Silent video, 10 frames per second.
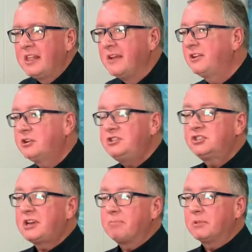That if it
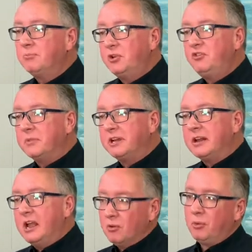couldn't stop the
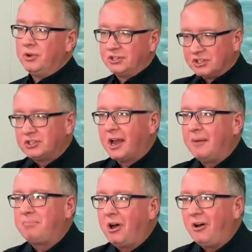movement, well, we'll just
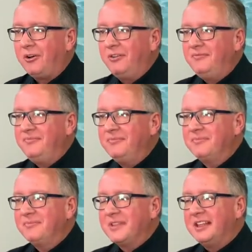stop Paul.
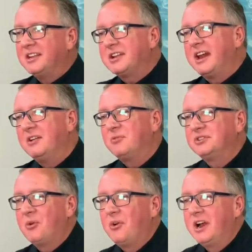And that's kind of
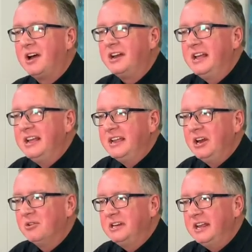what's going on
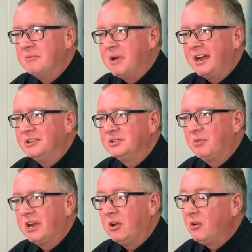here with Nehemiah as
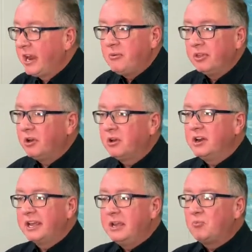well. Okay, well, they're
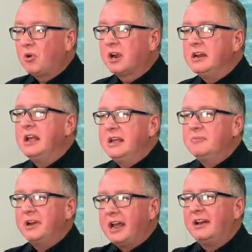going to keep working,
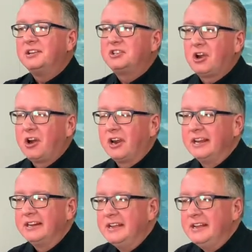but now let's target